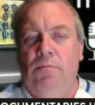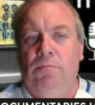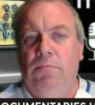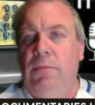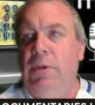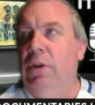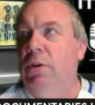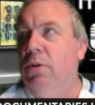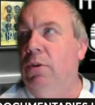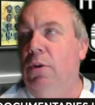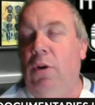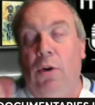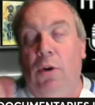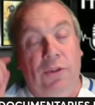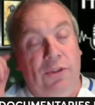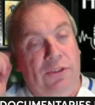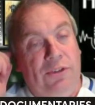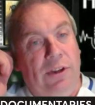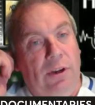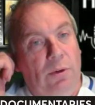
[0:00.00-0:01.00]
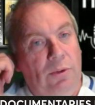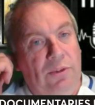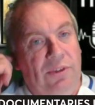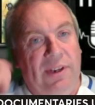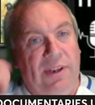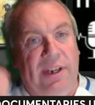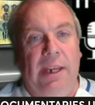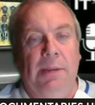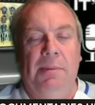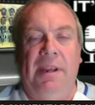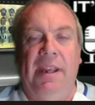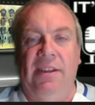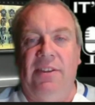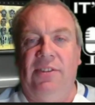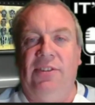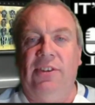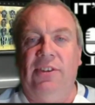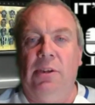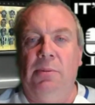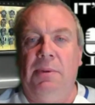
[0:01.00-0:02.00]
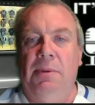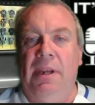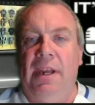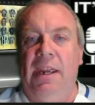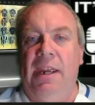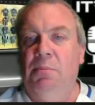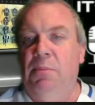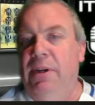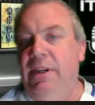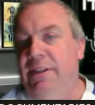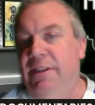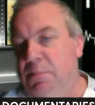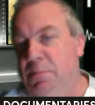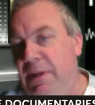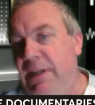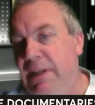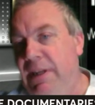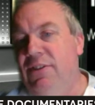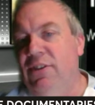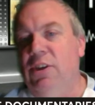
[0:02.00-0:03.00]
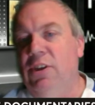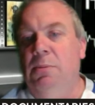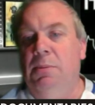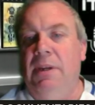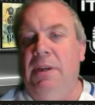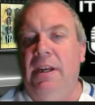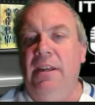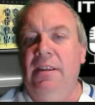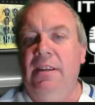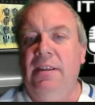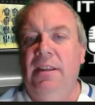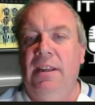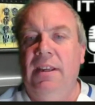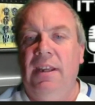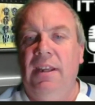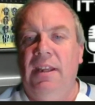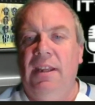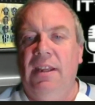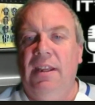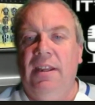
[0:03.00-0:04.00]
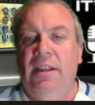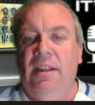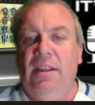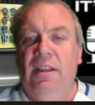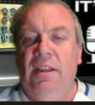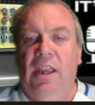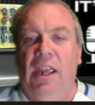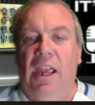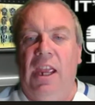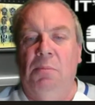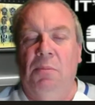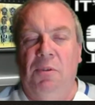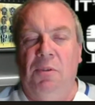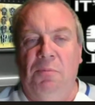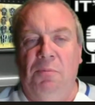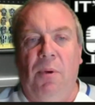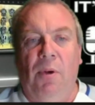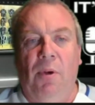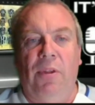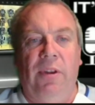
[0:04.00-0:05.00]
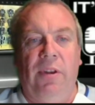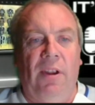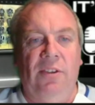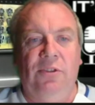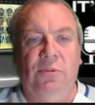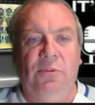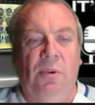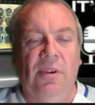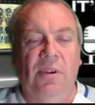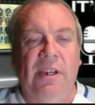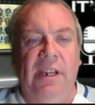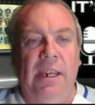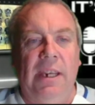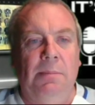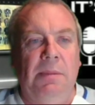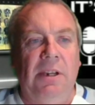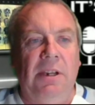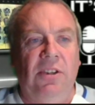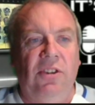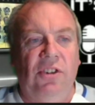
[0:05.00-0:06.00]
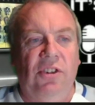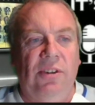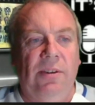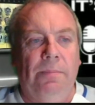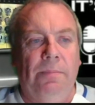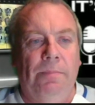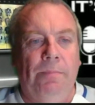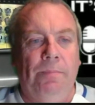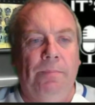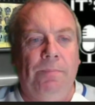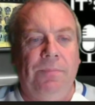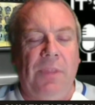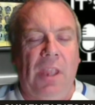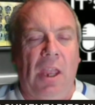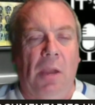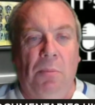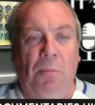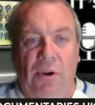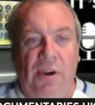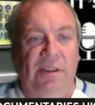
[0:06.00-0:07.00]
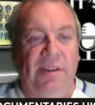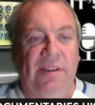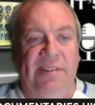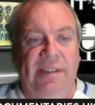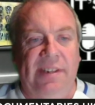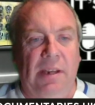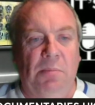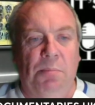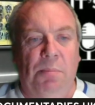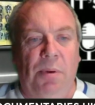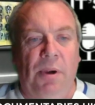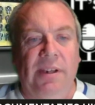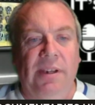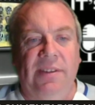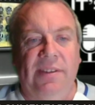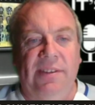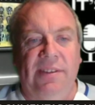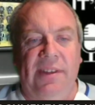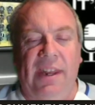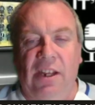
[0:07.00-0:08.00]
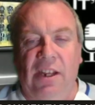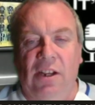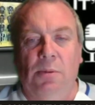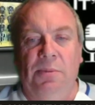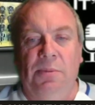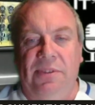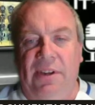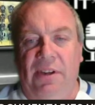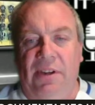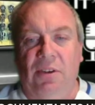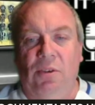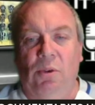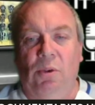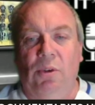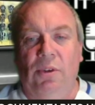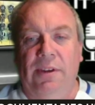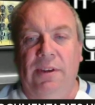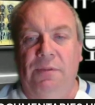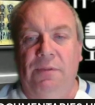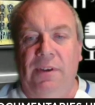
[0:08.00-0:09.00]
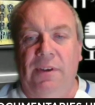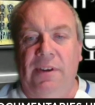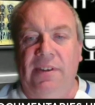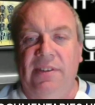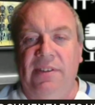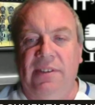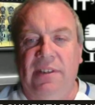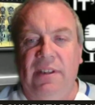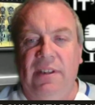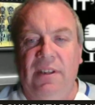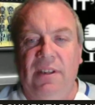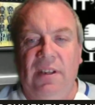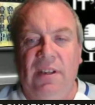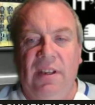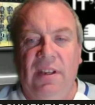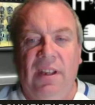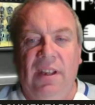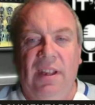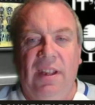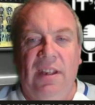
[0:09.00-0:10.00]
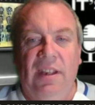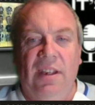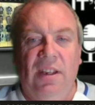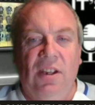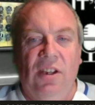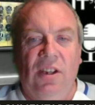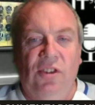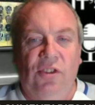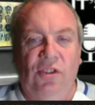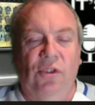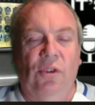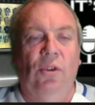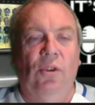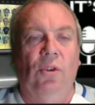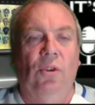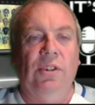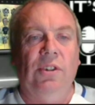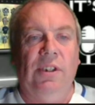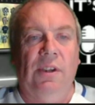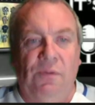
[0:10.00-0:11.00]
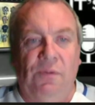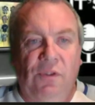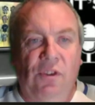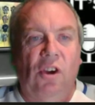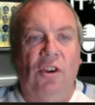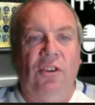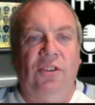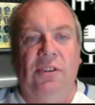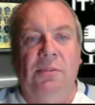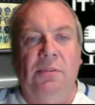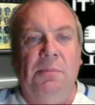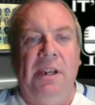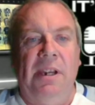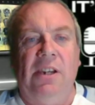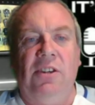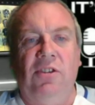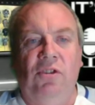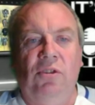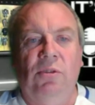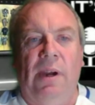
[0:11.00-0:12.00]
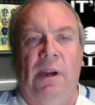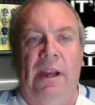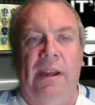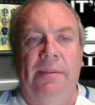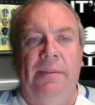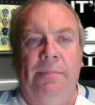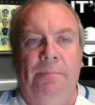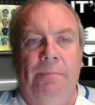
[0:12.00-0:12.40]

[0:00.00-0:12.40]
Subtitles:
us to lose a game against Serbia and we to beat Serbia, and we've both lost one game each, and we're on the same points. Then it comes down to goal difference. So you've got to make sure